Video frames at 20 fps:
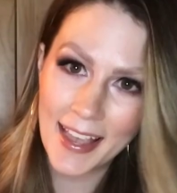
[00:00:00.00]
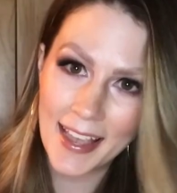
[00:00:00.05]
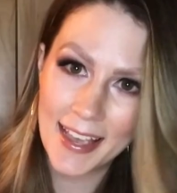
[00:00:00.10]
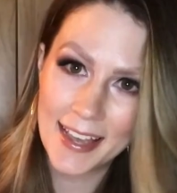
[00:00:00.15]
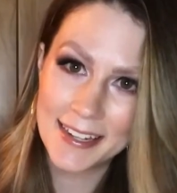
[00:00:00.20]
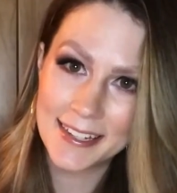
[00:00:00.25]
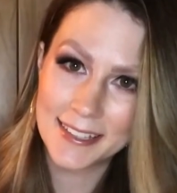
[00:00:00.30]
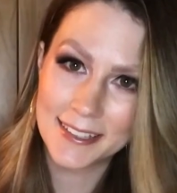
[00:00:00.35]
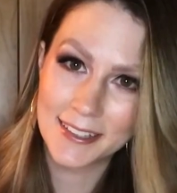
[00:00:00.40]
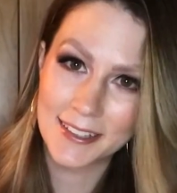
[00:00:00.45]

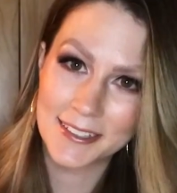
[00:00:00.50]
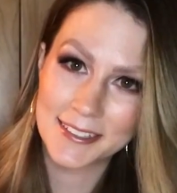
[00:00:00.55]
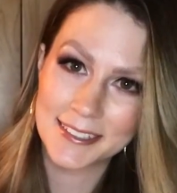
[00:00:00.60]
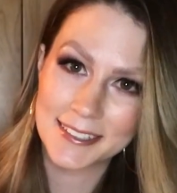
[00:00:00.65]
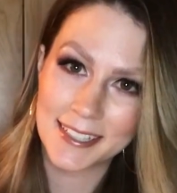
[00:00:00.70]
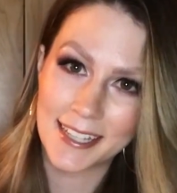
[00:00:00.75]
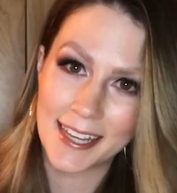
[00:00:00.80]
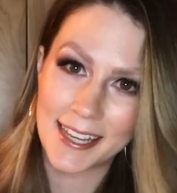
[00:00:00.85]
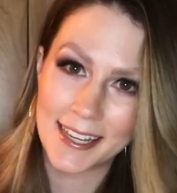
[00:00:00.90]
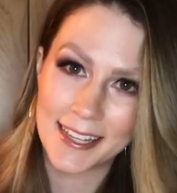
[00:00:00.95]
And it looks
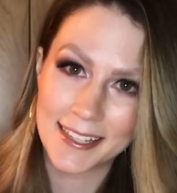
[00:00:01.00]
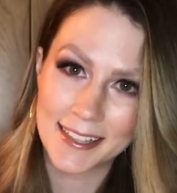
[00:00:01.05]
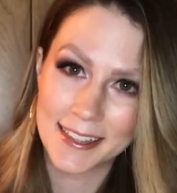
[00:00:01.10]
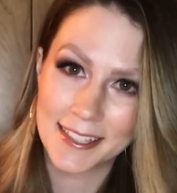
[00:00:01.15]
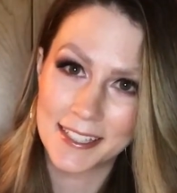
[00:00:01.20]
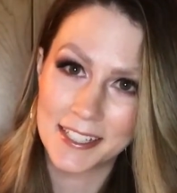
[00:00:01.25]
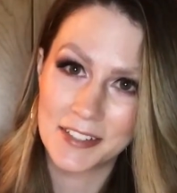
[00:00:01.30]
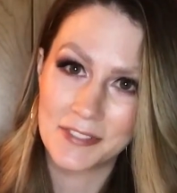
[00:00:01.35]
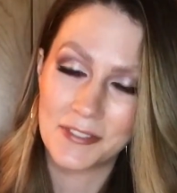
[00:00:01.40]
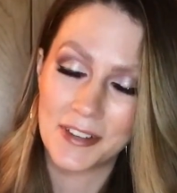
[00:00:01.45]
like the
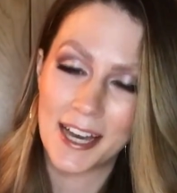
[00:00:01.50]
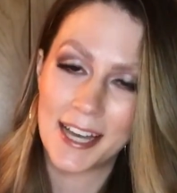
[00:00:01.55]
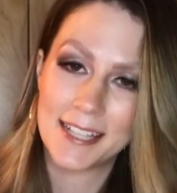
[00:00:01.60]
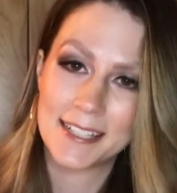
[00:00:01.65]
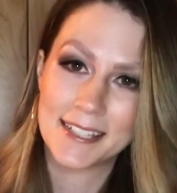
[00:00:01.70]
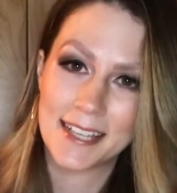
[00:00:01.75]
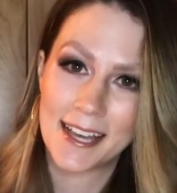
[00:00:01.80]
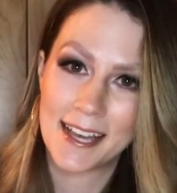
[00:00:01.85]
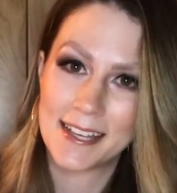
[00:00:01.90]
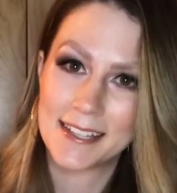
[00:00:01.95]

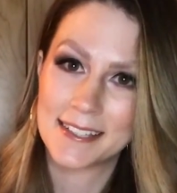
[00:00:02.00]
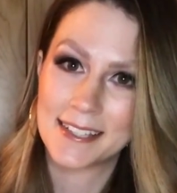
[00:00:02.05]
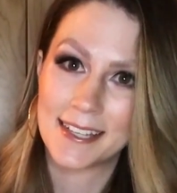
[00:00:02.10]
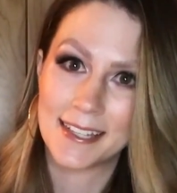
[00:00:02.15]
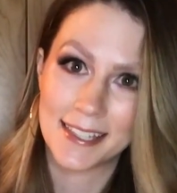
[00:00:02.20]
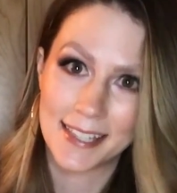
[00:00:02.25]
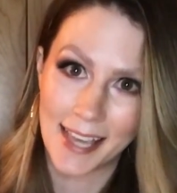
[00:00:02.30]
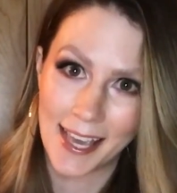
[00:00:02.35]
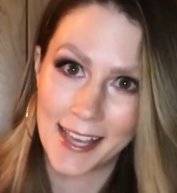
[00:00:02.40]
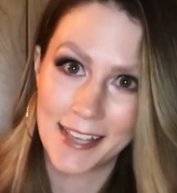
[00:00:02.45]
device has
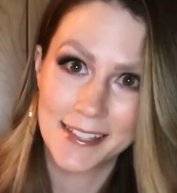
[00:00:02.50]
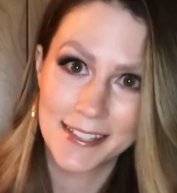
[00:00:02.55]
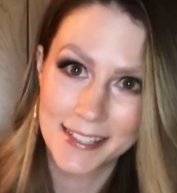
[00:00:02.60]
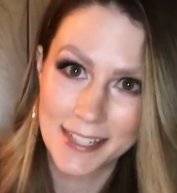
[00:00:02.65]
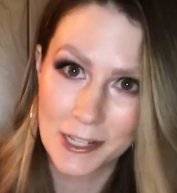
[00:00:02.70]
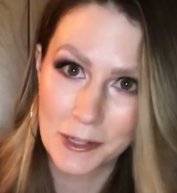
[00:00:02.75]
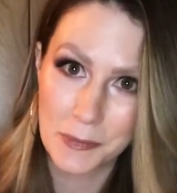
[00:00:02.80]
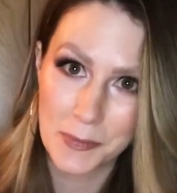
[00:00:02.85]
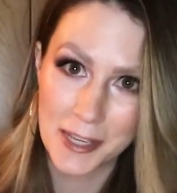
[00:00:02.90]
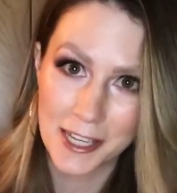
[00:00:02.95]
encased
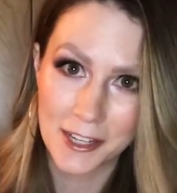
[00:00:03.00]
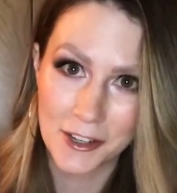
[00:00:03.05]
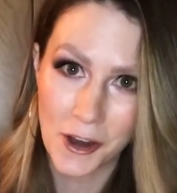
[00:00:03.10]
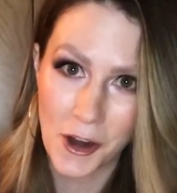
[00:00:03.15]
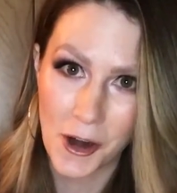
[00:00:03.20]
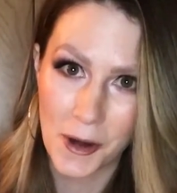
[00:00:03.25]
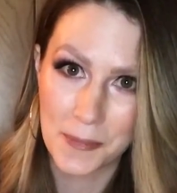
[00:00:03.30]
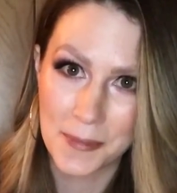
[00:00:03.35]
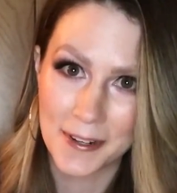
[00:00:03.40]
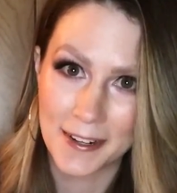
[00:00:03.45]
him in
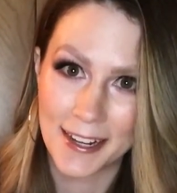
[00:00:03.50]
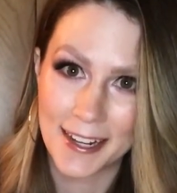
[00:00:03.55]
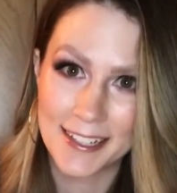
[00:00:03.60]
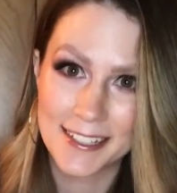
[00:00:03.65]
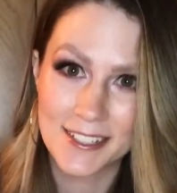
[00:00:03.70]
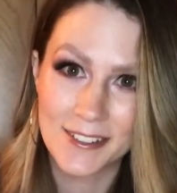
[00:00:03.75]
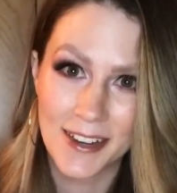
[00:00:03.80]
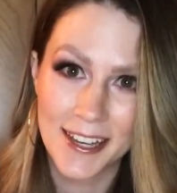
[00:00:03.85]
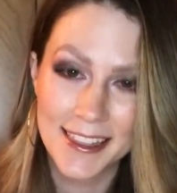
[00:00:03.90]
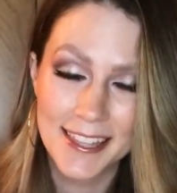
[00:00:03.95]
carbonite.
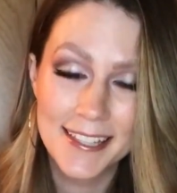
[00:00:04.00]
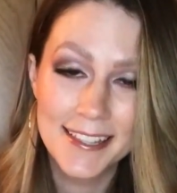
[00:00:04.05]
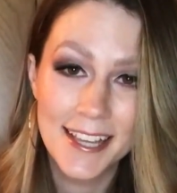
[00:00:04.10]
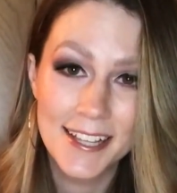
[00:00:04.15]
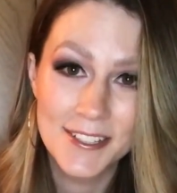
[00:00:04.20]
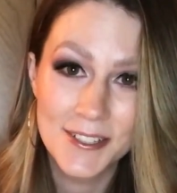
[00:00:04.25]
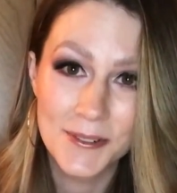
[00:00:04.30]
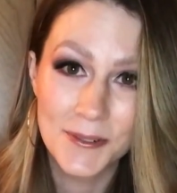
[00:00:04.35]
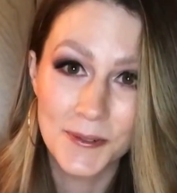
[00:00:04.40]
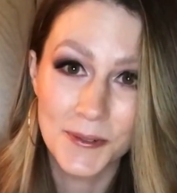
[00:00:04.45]
So I think
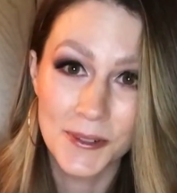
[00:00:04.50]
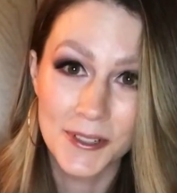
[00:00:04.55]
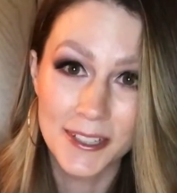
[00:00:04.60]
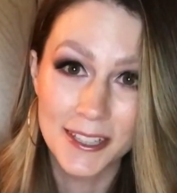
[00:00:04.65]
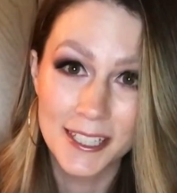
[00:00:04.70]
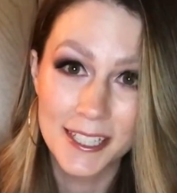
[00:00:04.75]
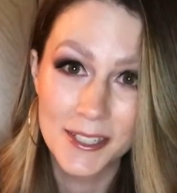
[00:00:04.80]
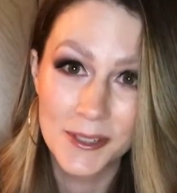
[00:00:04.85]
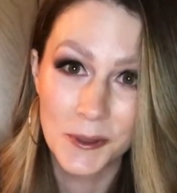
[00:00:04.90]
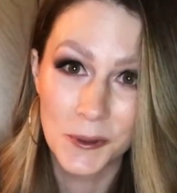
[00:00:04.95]
that's a
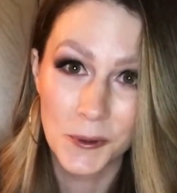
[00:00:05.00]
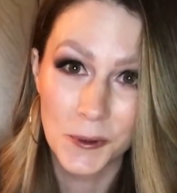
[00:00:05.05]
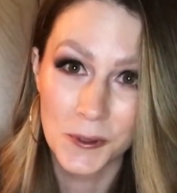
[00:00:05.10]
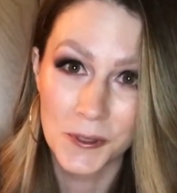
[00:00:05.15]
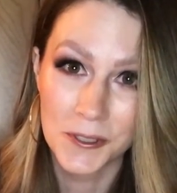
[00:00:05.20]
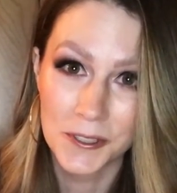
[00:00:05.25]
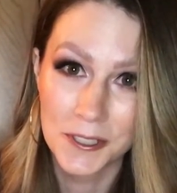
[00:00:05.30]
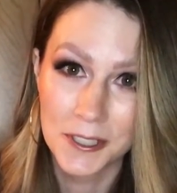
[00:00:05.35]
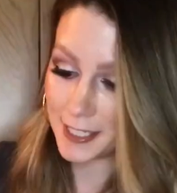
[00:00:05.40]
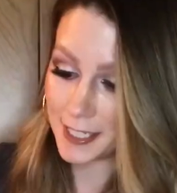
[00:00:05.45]
really
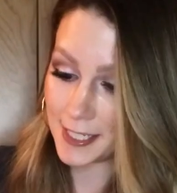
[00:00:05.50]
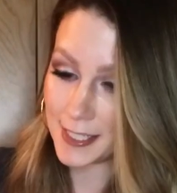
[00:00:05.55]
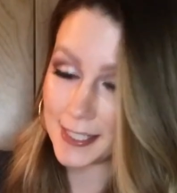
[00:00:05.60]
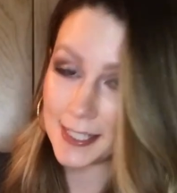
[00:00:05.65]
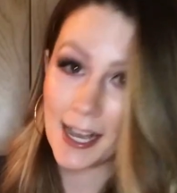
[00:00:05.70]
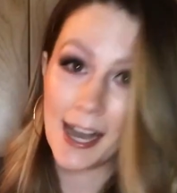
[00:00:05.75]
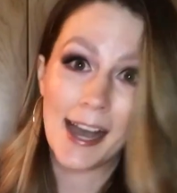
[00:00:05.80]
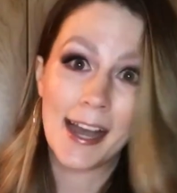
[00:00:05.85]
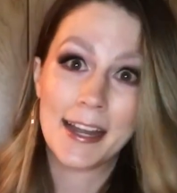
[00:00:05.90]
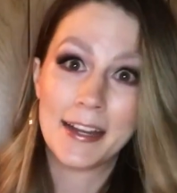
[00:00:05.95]
cool
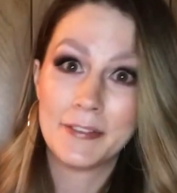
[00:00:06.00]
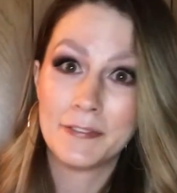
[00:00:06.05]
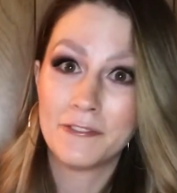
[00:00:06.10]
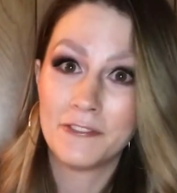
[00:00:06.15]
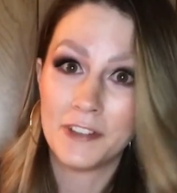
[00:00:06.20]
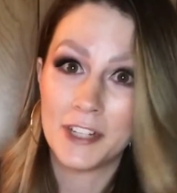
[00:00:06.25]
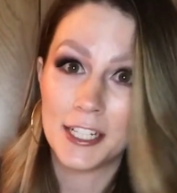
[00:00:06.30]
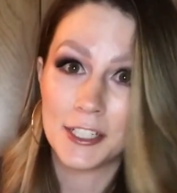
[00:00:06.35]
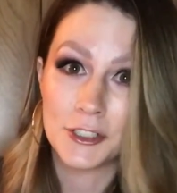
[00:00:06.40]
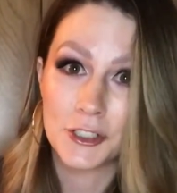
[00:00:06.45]
design
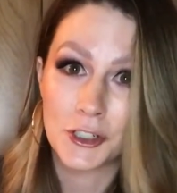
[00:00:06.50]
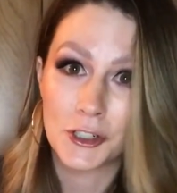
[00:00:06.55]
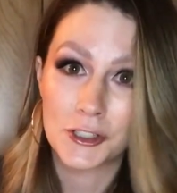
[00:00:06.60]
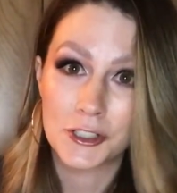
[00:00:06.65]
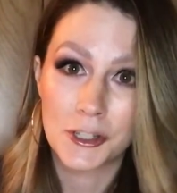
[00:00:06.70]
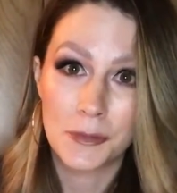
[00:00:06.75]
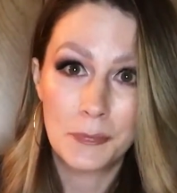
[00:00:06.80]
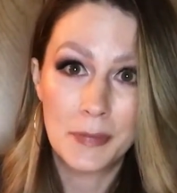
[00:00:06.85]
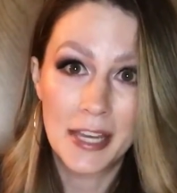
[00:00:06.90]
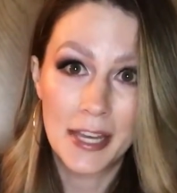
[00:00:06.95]
feature
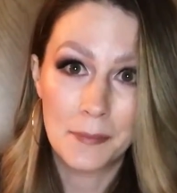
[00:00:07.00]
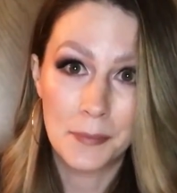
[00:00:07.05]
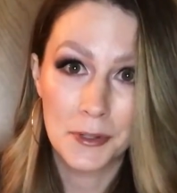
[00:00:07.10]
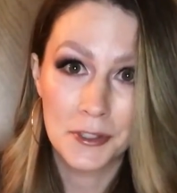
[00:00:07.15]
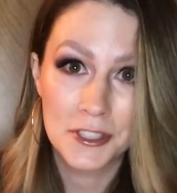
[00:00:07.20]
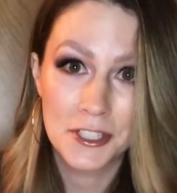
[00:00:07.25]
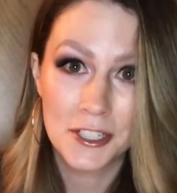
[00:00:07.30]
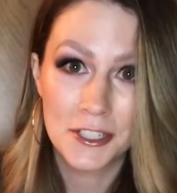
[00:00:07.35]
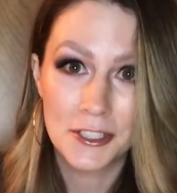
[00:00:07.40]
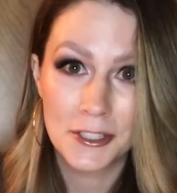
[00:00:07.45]
to be able
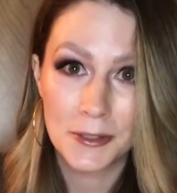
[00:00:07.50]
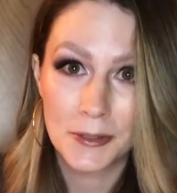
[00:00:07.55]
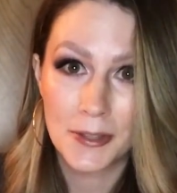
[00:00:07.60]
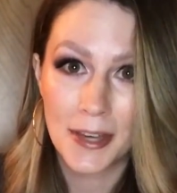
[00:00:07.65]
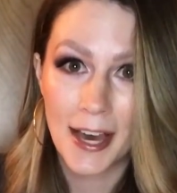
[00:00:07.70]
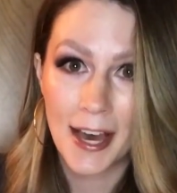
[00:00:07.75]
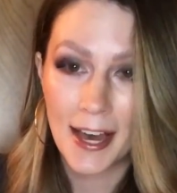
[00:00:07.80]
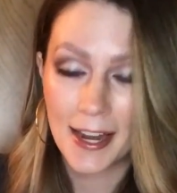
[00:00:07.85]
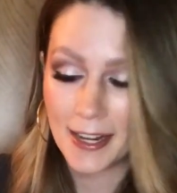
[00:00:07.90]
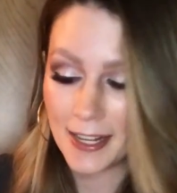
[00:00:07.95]
to do
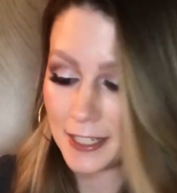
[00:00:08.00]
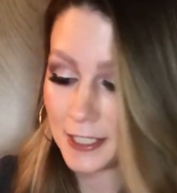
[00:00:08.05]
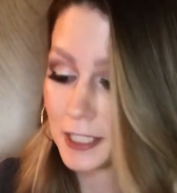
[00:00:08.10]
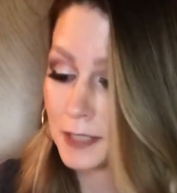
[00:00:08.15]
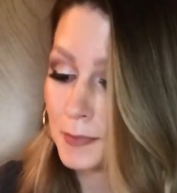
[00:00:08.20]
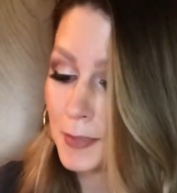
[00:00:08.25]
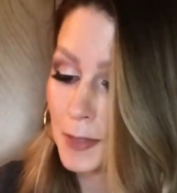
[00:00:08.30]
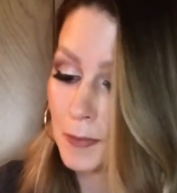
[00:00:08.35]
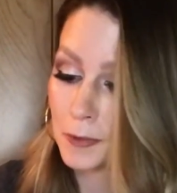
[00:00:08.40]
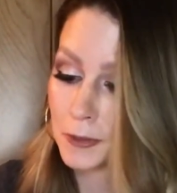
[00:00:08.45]
that and to
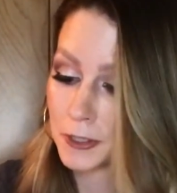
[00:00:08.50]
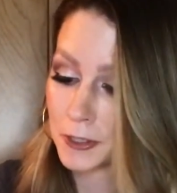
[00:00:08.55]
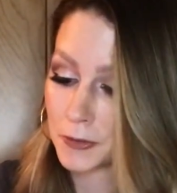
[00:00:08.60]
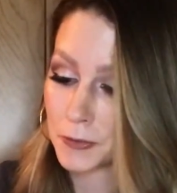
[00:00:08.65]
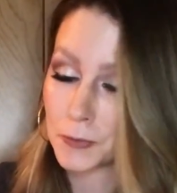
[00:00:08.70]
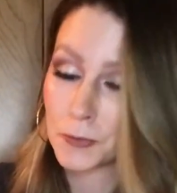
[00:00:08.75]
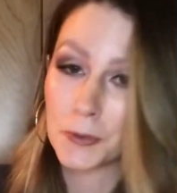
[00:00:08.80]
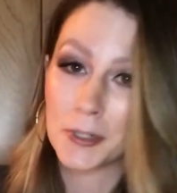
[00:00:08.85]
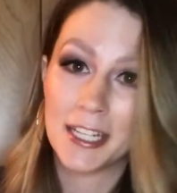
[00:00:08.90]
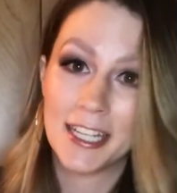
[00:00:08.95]
be able to
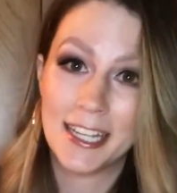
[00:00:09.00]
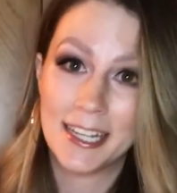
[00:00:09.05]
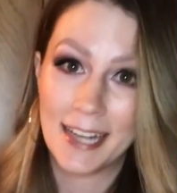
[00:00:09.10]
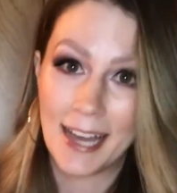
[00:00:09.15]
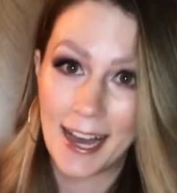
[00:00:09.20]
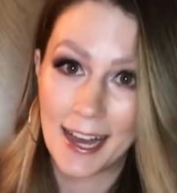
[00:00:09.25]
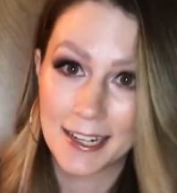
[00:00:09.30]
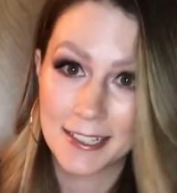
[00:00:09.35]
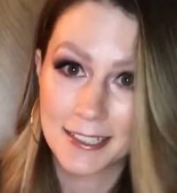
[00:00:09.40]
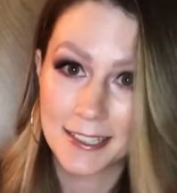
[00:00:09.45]

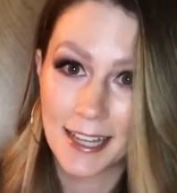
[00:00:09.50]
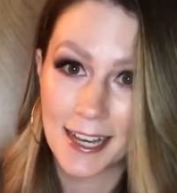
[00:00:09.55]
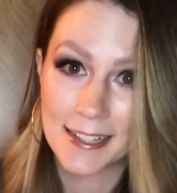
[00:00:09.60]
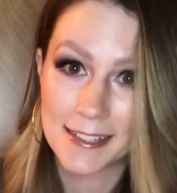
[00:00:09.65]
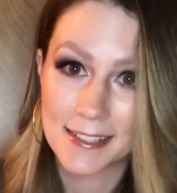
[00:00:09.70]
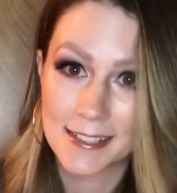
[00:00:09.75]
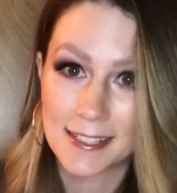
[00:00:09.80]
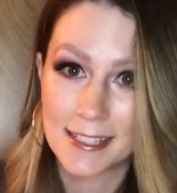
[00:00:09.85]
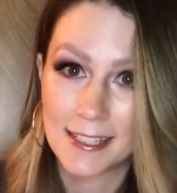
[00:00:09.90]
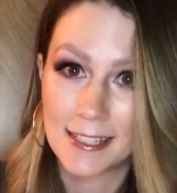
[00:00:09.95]
reenact that
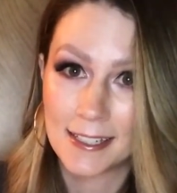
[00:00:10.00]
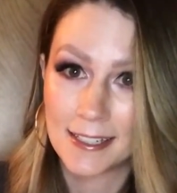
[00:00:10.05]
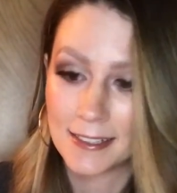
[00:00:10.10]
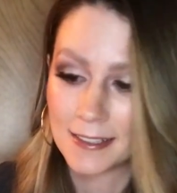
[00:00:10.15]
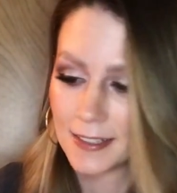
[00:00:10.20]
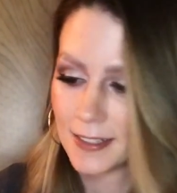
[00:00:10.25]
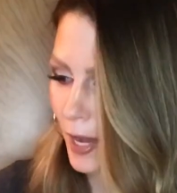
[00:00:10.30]
scene.